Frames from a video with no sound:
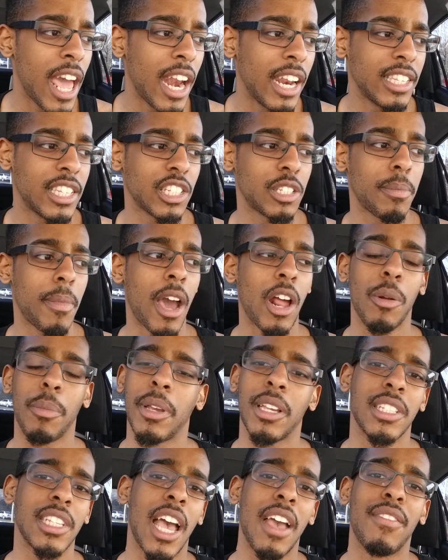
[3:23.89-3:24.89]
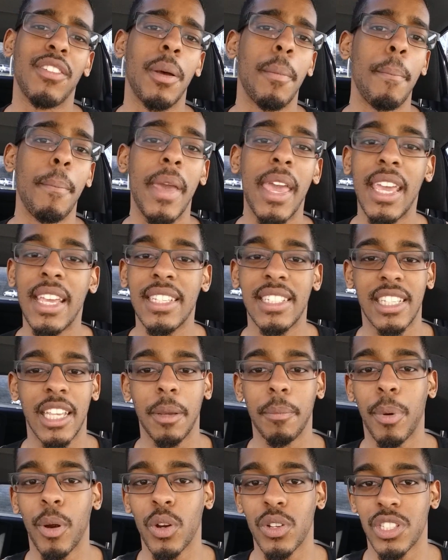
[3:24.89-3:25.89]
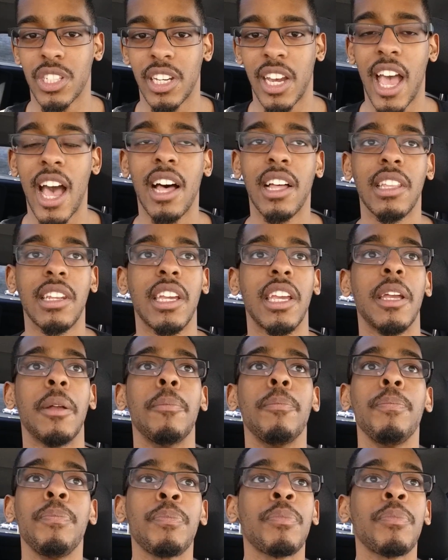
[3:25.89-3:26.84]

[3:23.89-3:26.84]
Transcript: and it doesn't matter because I have an amazing personality.